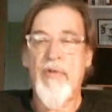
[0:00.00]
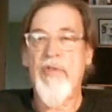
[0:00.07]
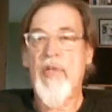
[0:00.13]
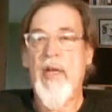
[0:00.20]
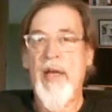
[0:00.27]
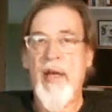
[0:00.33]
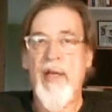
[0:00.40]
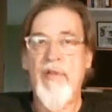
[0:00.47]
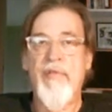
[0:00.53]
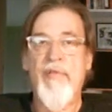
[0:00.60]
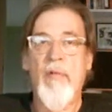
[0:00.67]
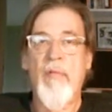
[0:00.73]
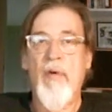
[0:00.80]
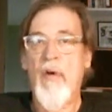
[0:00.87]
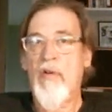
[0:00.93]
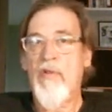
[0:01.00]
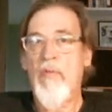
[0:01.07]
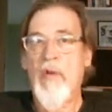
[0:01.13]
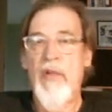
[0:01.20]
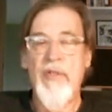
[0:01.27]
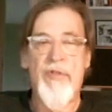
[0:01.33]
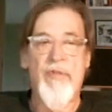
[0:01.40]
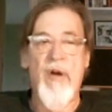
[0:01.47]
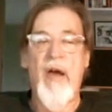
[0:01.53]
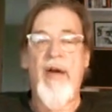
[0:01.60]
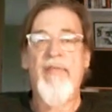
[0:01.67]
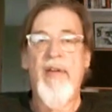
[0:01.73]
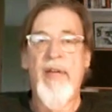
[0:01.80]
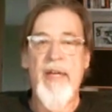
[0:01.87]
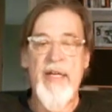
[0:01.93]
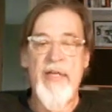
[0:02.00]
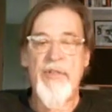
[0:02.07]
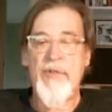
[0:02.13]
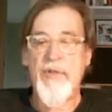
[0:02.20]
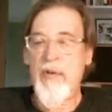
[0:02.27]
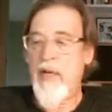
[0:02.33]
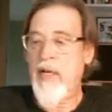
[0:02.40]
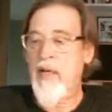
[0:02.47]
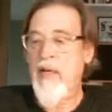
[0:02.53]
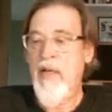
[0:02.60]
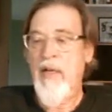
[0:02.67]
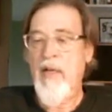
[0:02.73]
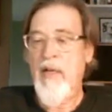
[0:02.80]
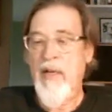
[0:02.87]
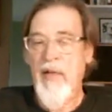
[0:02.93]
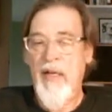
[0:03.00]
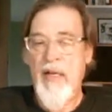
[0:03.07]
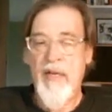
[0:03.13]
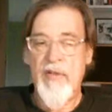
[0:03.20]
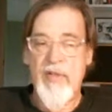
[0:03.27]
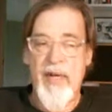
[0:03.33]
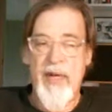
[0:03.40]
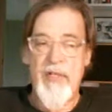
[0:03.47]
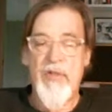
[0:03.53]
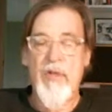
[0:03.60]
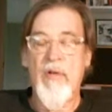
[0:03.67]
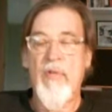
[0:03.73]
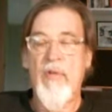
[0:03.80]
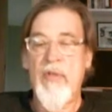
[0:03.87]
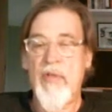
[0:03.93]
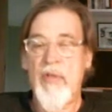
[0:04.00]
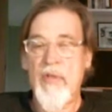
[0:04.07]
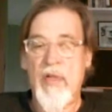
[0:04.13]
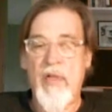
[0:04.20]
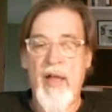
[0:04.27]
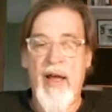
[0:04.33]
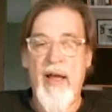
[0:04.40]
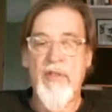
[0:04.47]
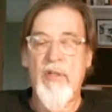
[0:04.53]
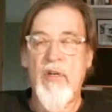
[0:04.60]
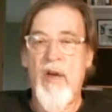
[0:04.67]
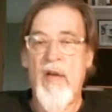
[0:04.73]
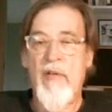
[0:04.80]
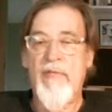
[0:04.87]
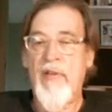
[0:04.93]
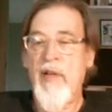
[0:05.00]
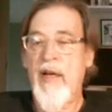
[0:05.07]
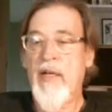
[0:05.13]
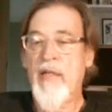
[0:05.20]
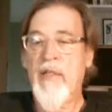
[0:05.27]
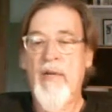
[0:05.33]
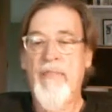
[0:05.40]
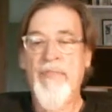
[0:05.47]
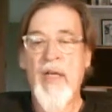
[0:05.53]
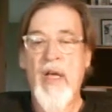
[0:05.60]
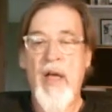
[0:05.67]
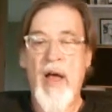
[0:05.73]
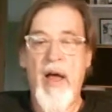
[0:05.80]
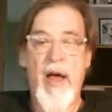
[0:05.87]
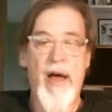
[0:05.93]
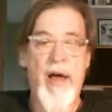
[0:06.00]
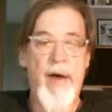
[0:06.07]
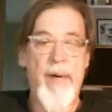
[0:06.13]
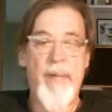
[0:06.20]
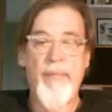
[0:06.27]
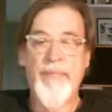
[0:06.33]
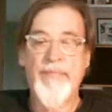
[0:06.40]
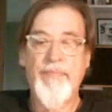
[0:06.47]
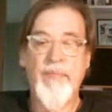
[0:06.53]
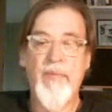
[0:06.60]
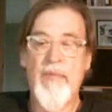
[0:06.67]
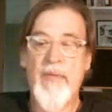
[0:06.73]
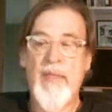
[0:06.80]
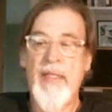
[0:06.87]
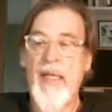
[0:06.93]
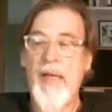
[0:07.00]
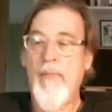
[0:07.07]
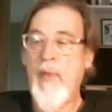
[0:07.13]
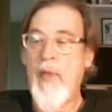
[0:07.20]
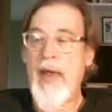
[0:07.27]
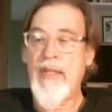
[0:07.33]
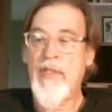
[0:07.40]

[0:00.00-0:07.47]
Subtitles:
That's not a popular answer these days. That's what he saw as the motor of history, so to speak.